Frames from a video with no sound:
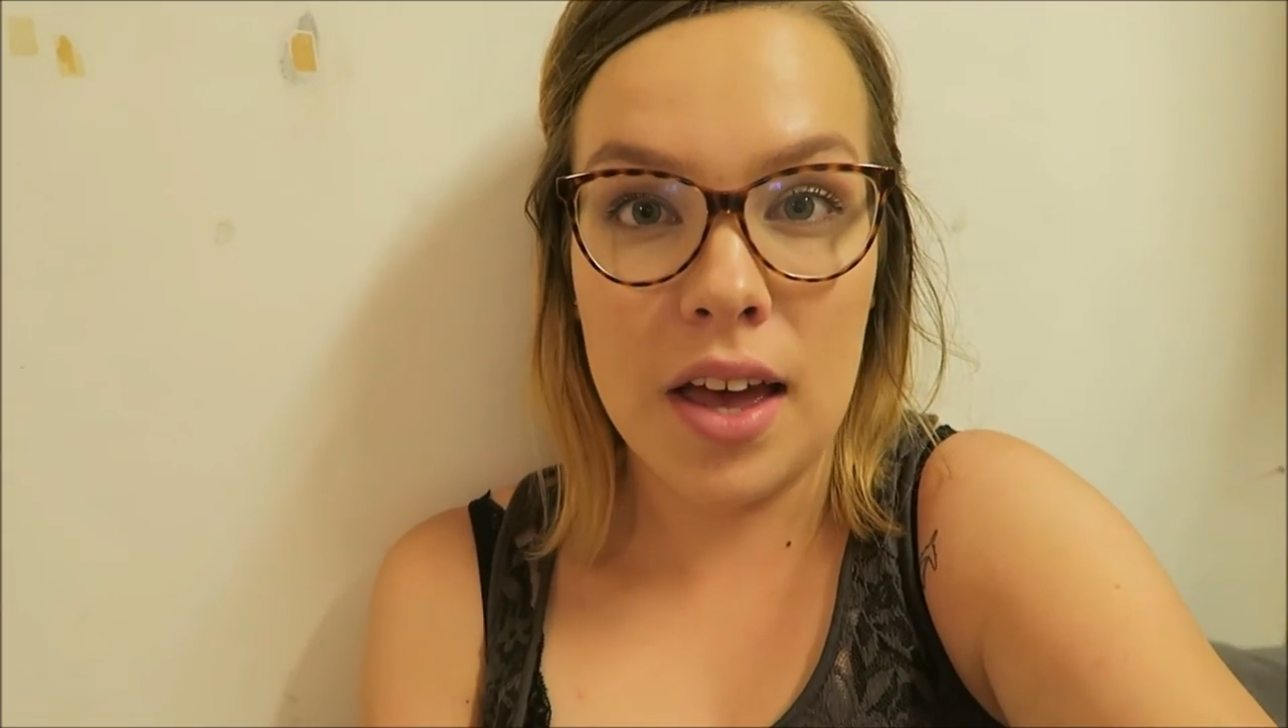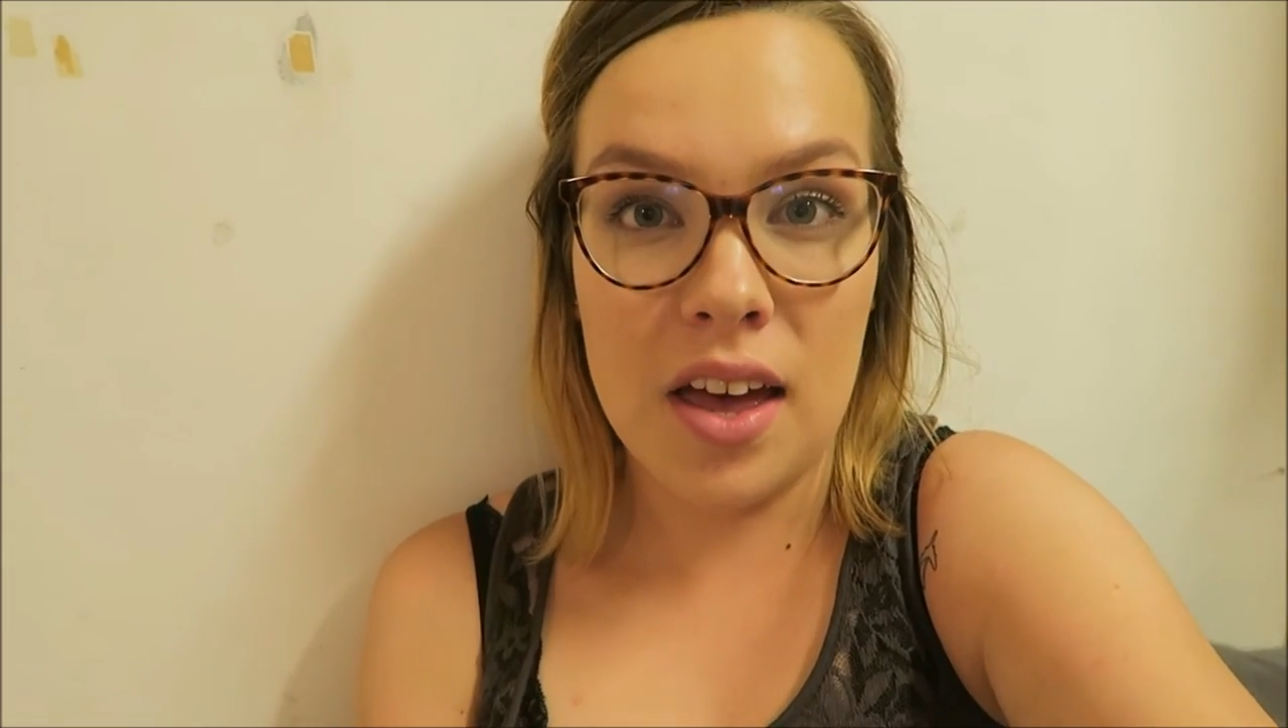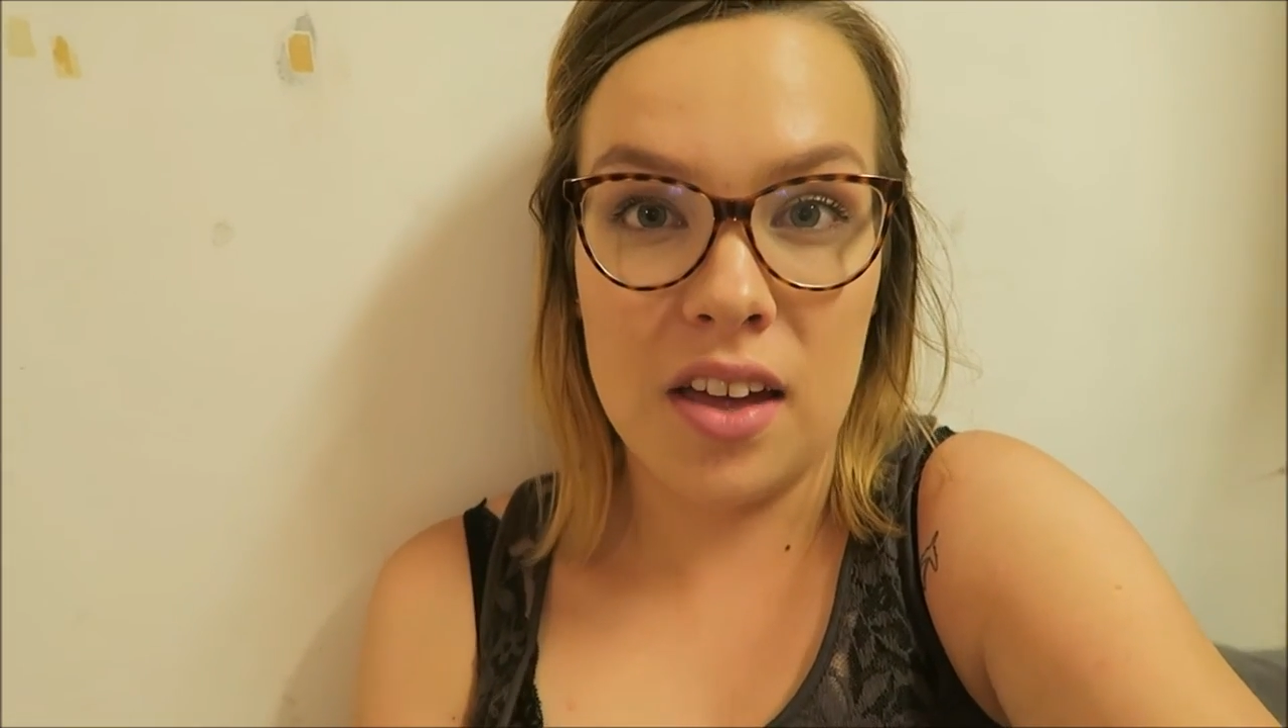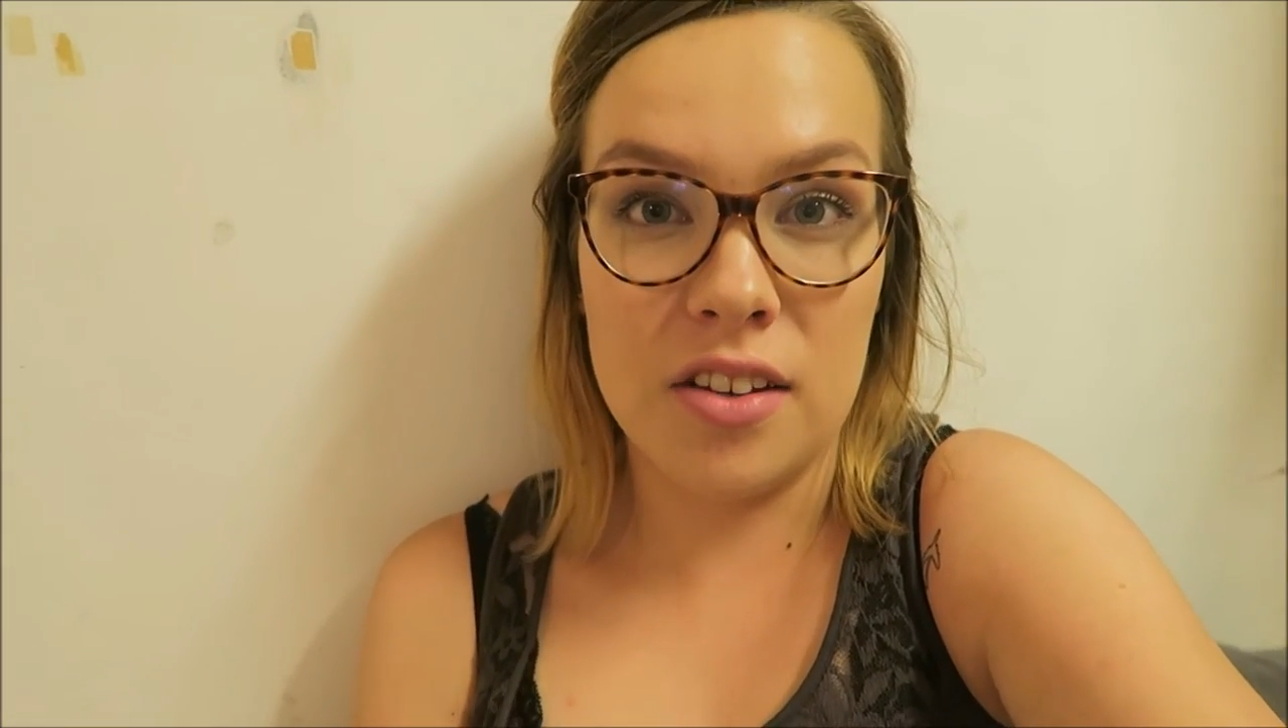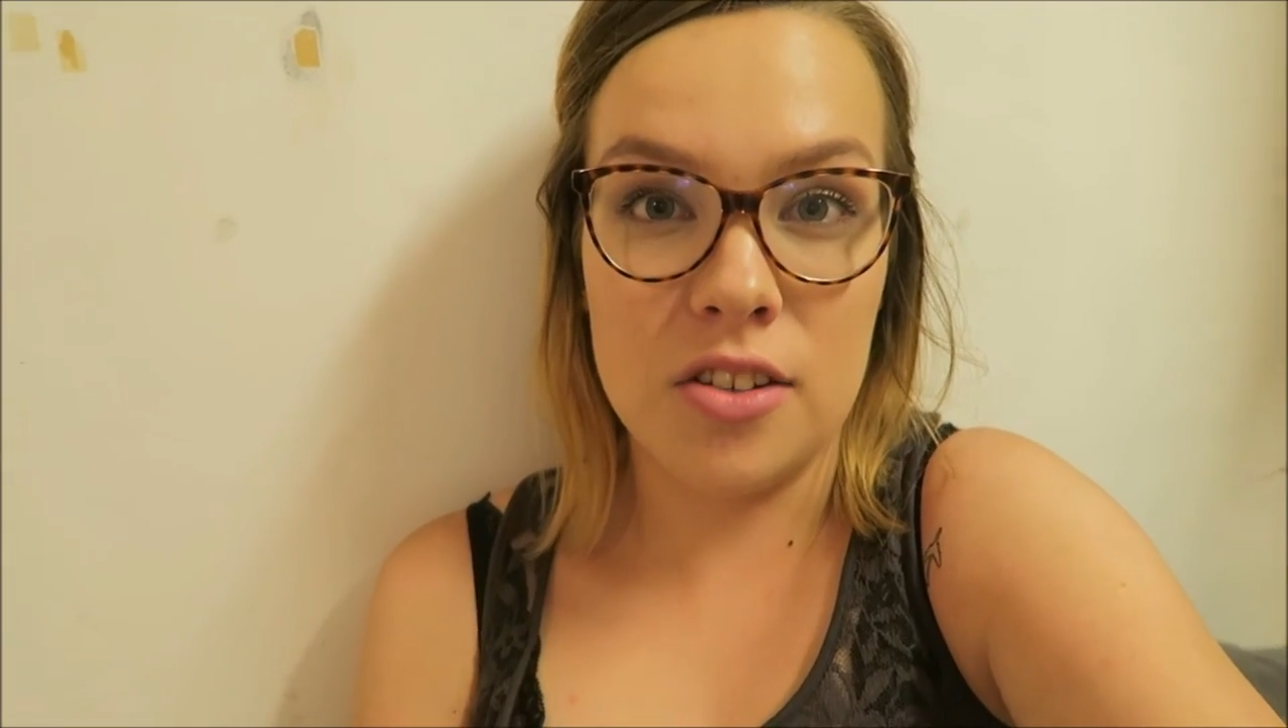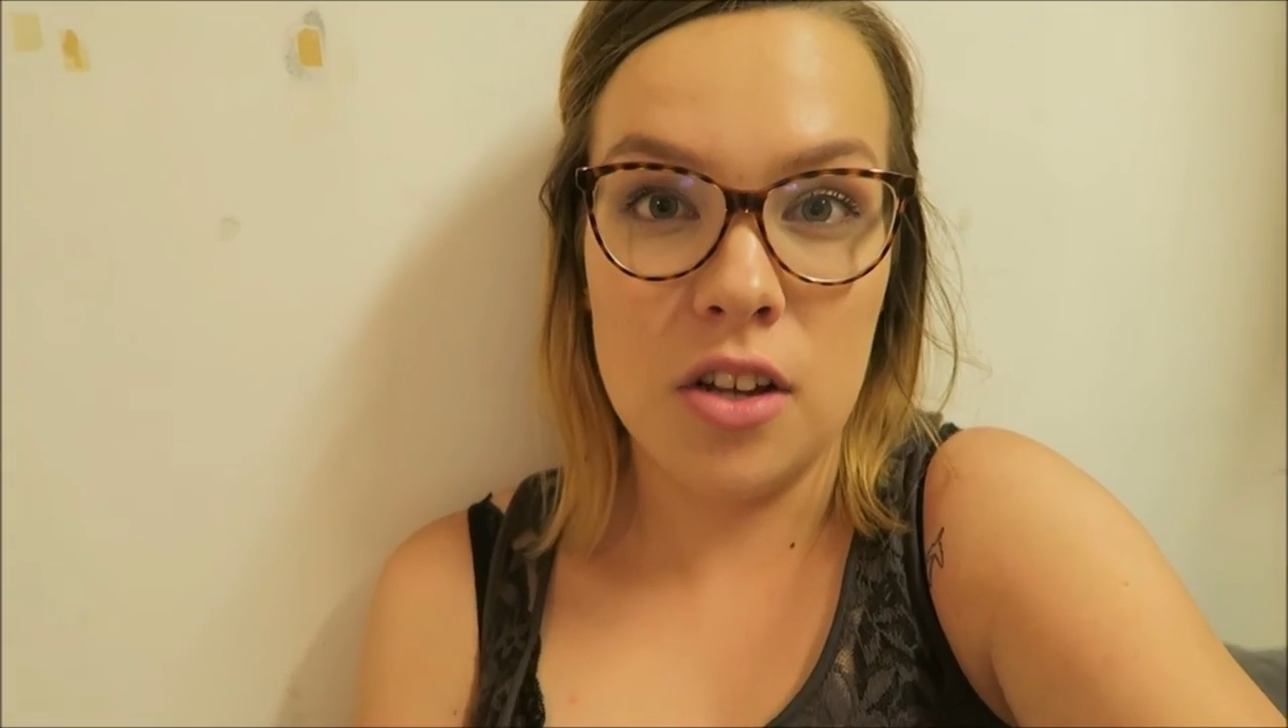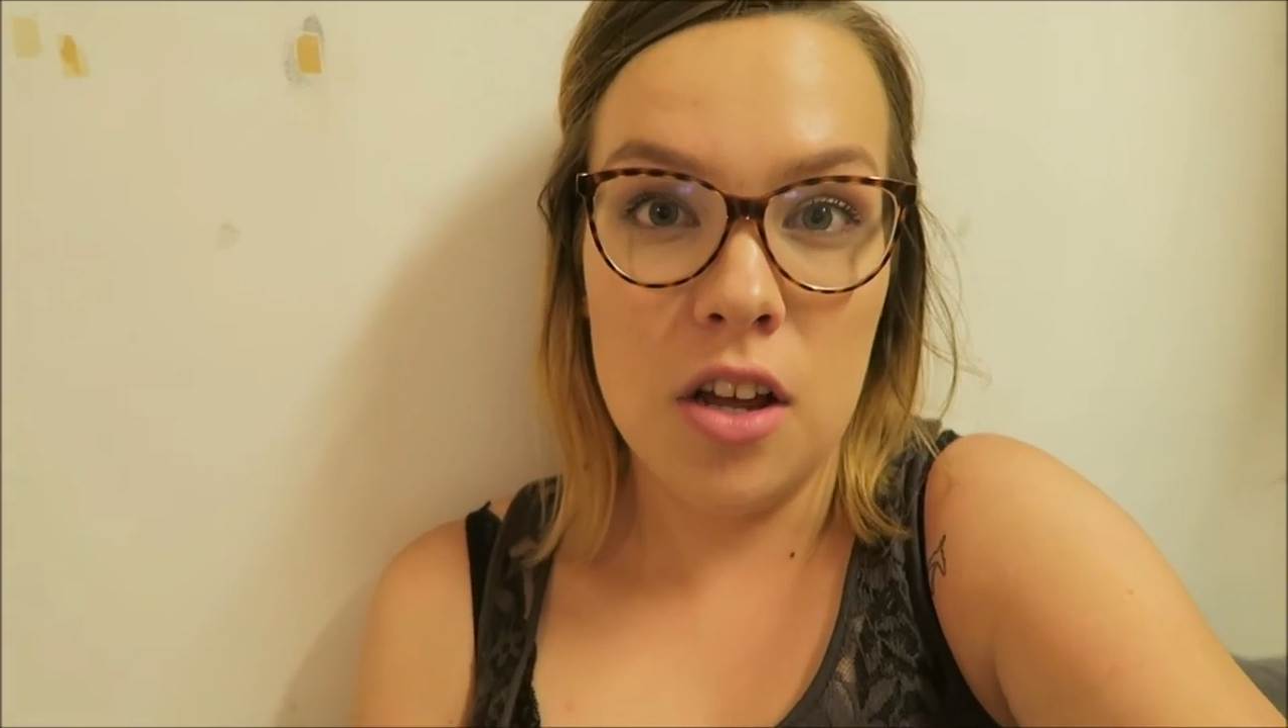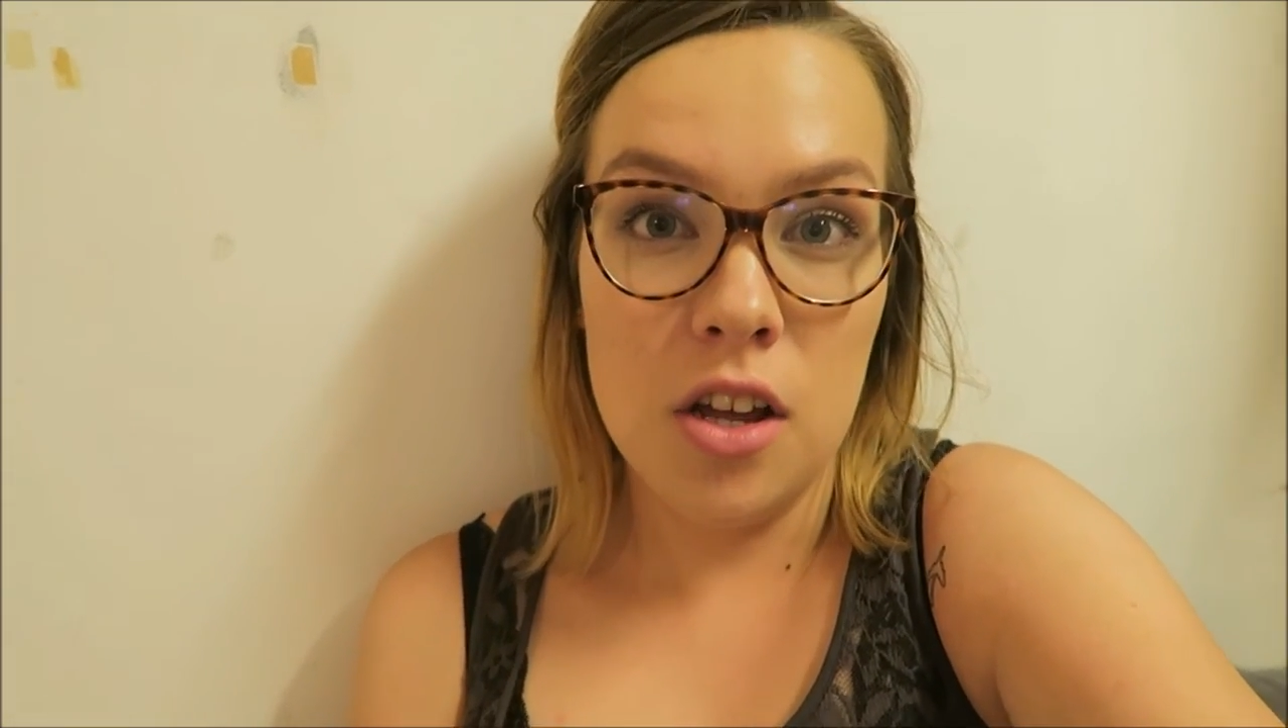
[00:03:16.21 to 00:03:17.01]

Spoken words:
and